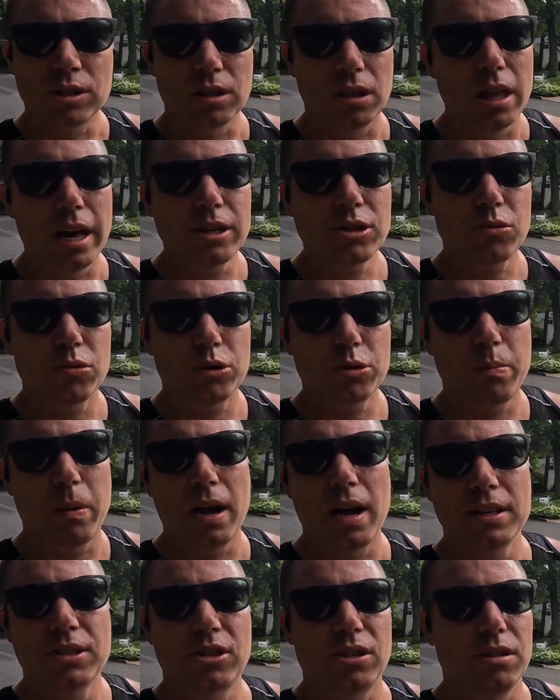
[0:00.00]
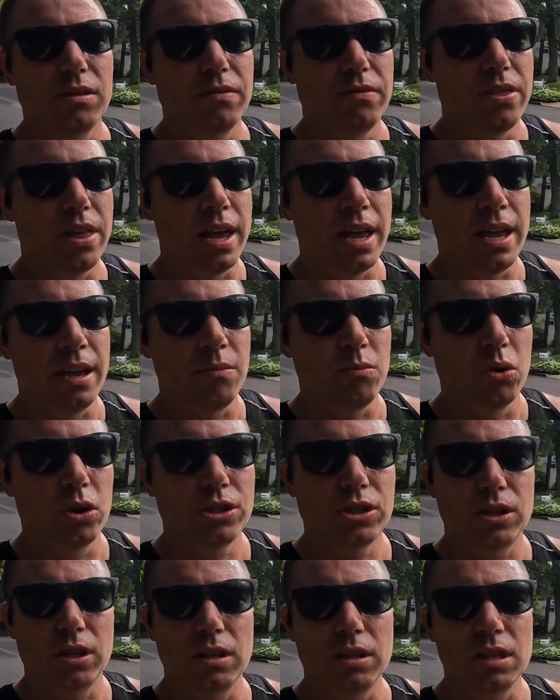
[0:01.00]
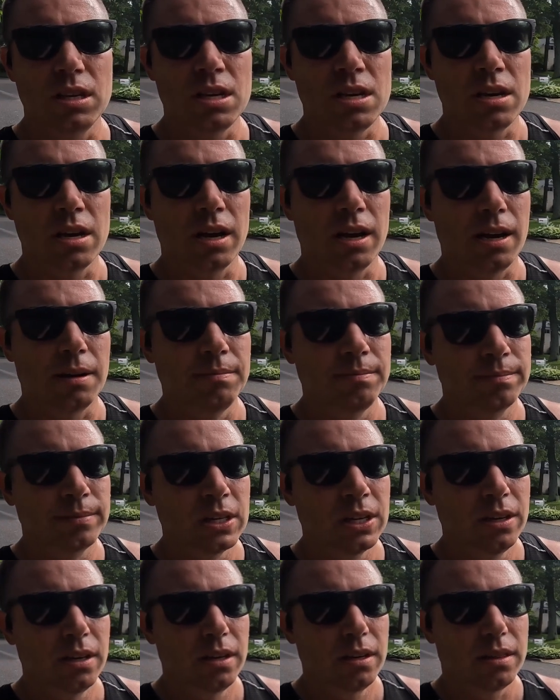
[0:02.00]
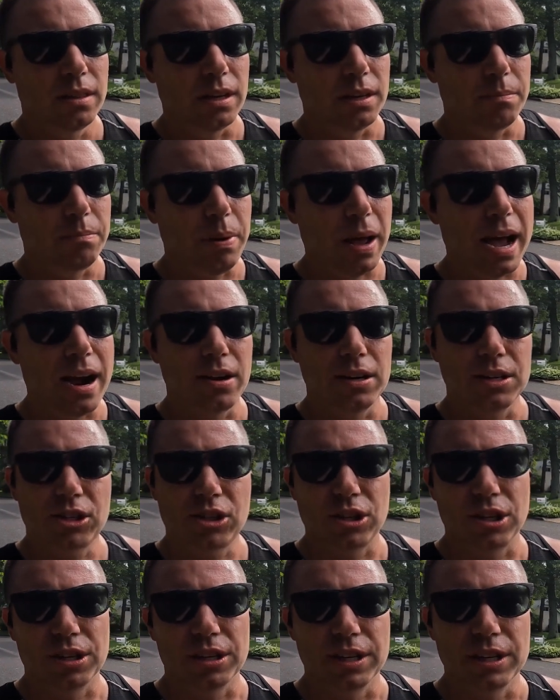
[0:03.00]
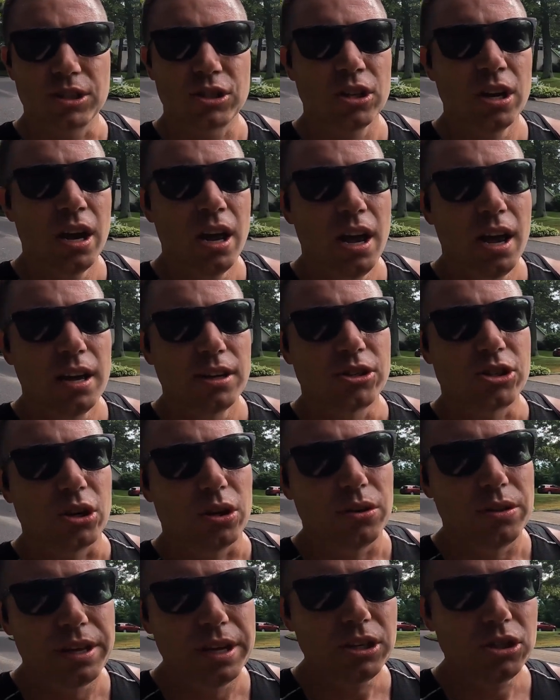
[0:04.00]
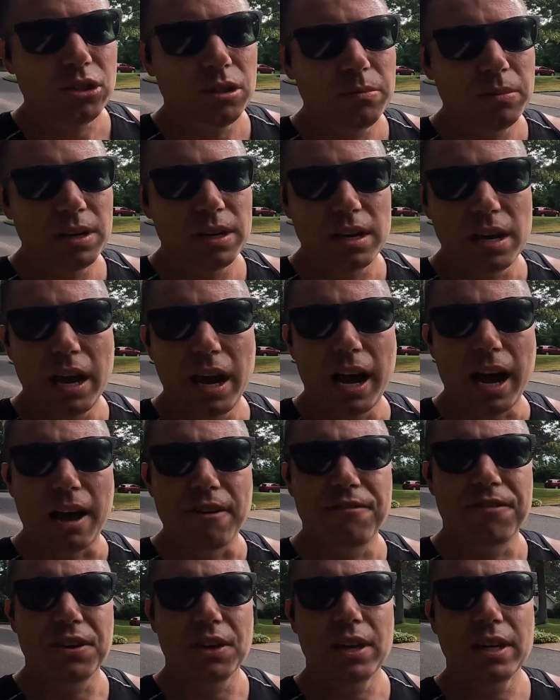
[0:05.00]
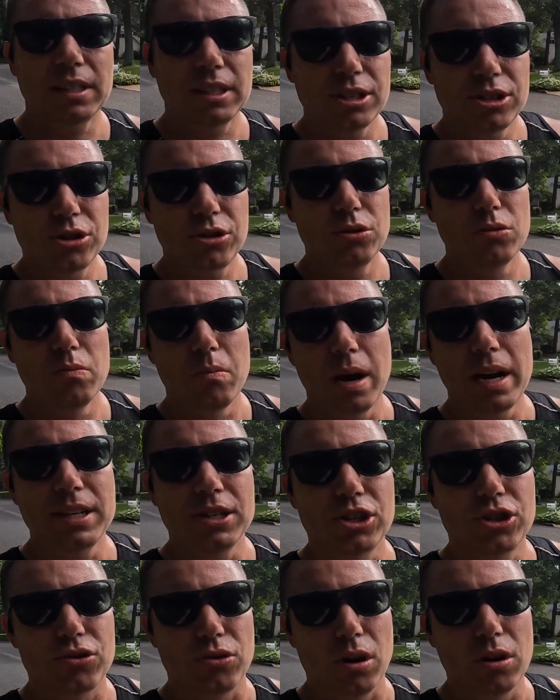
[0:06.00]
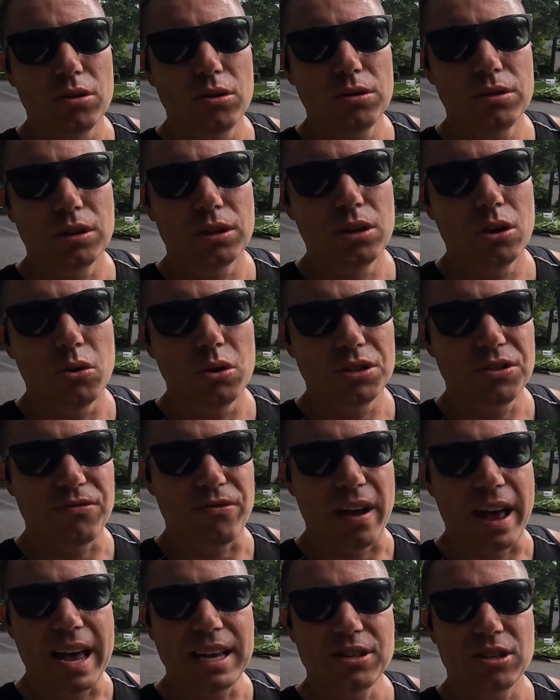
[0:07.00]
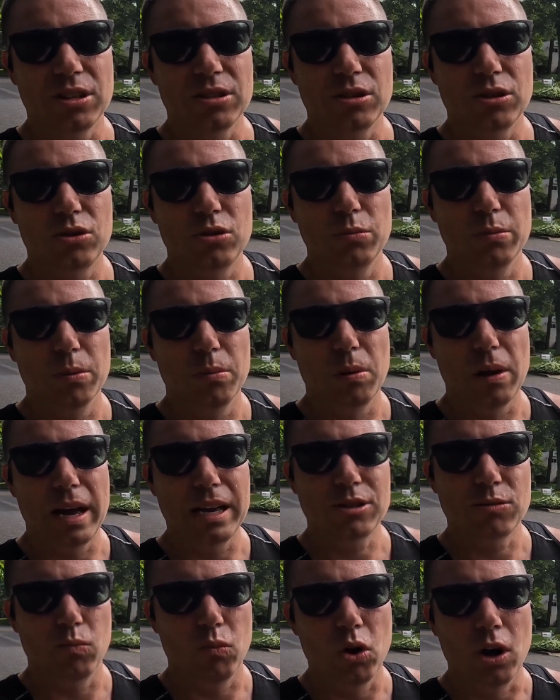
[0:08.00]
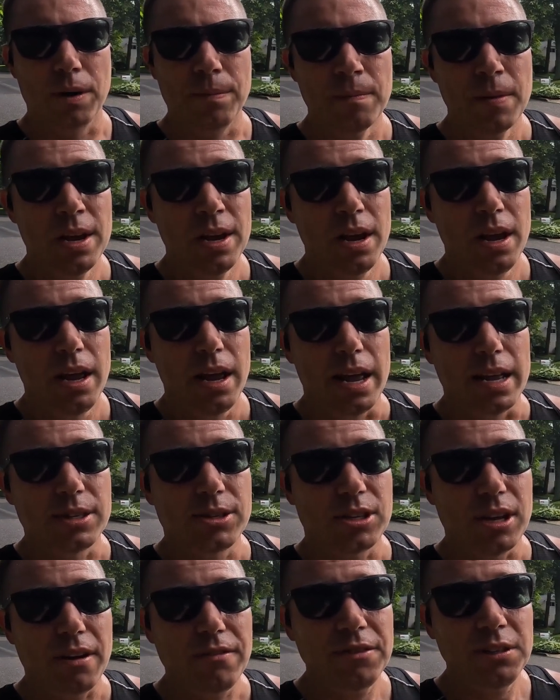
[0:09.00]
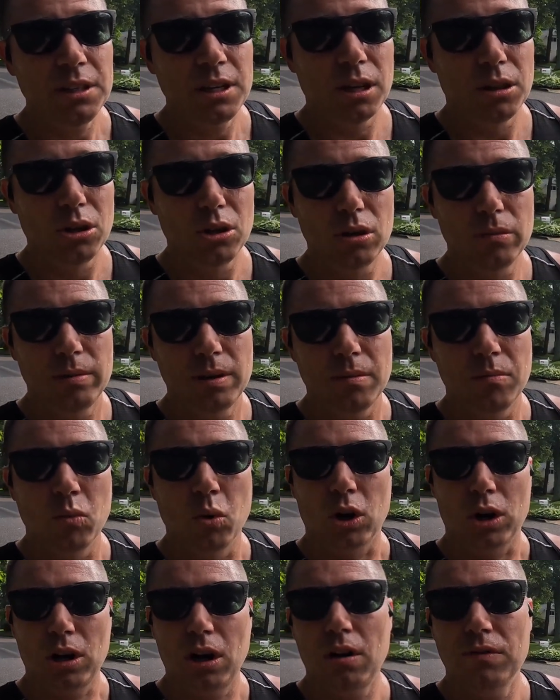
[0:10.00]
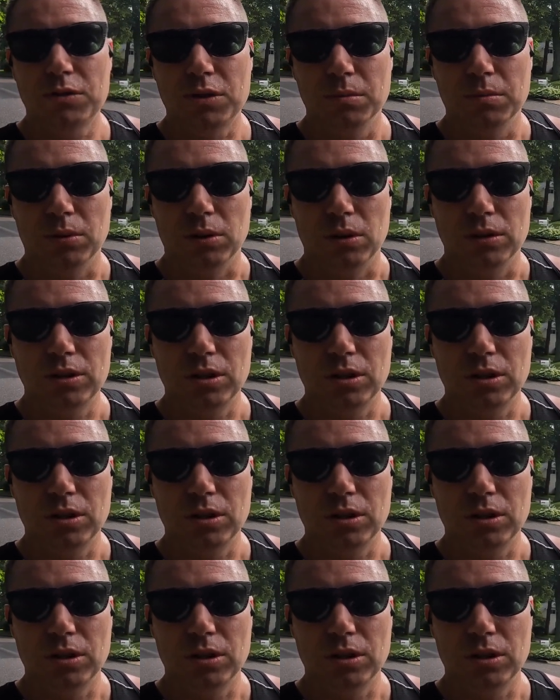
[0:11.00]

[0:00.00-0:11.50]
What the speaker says: It's less responsive than what's in the Paris series. So this, to me, I feel like this shoe might struggle to go as fast as the Superblast 1. It's definitely a little bit more comfortable.